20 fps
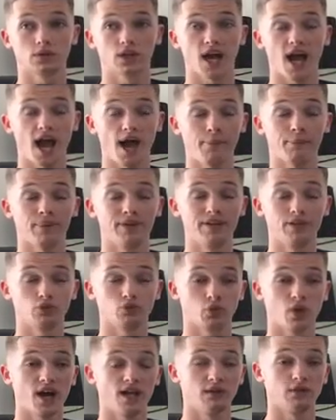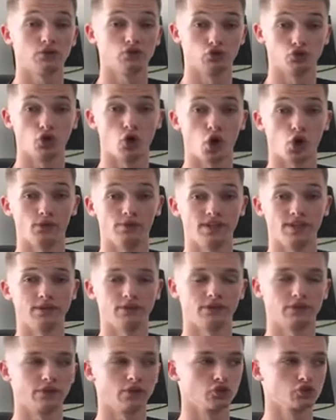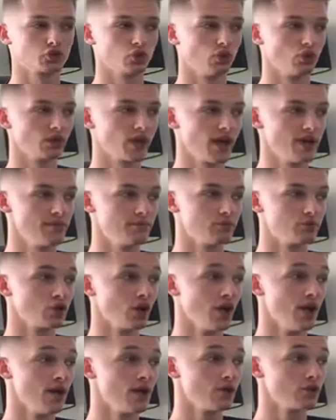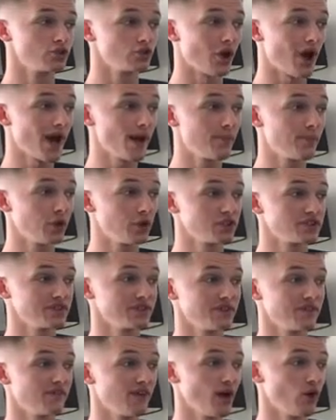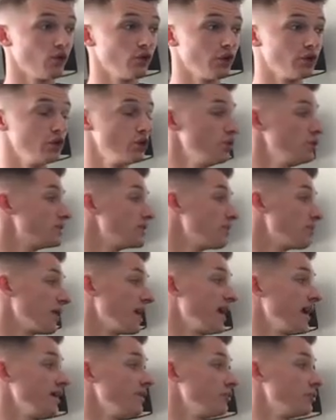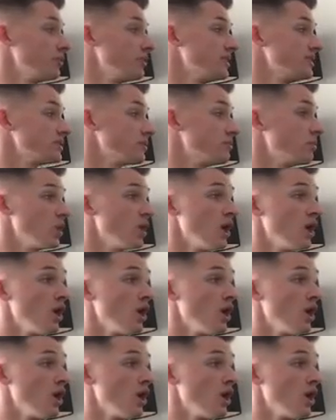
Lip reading: happy as well during the school games. So I personally felt that using behaviourism